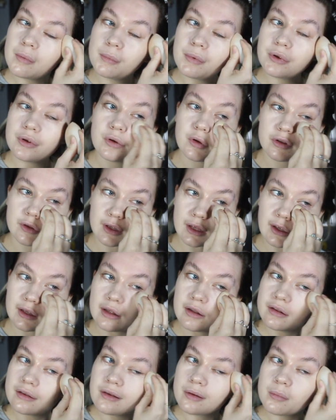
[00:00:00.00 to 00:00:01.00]
push that
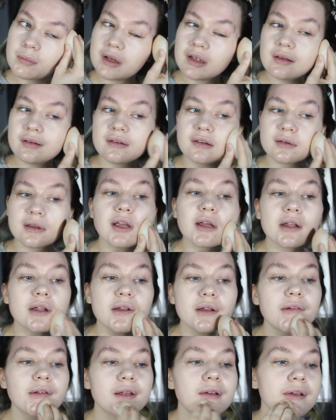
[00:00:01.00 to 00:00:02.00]
into my
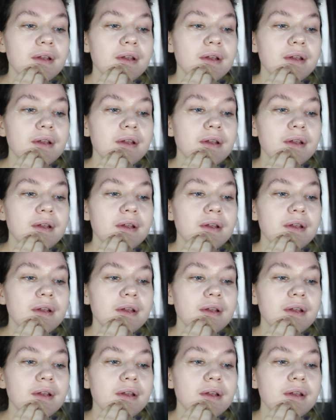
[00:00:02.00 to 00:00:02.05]
skin.